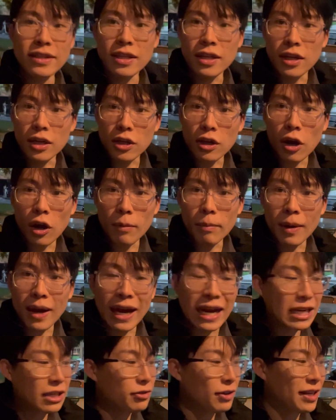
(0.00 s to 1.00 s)
a
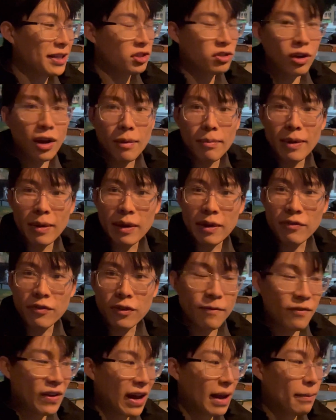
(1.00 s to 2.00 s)
carbohydrate, strawberry
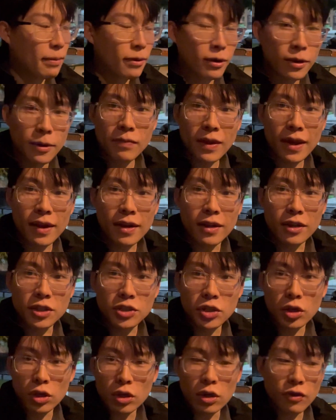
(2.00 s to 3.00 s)
for fiber, and a
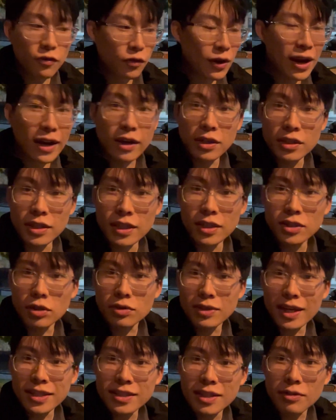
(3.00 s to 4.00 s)
sugar for energy, so
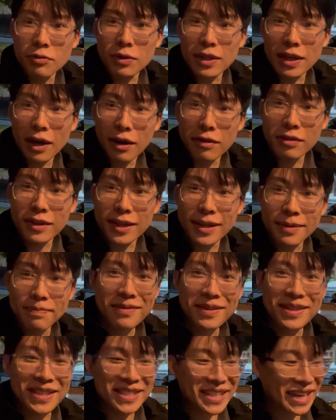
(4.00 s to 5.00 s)
it's actually really healthy.
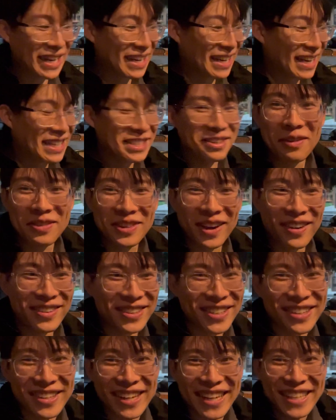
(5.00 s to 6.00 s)
Just kidding, guys. Don't
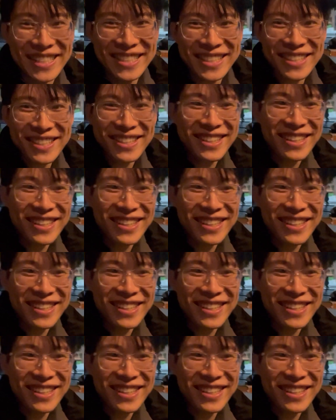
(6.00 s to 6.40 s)
do this.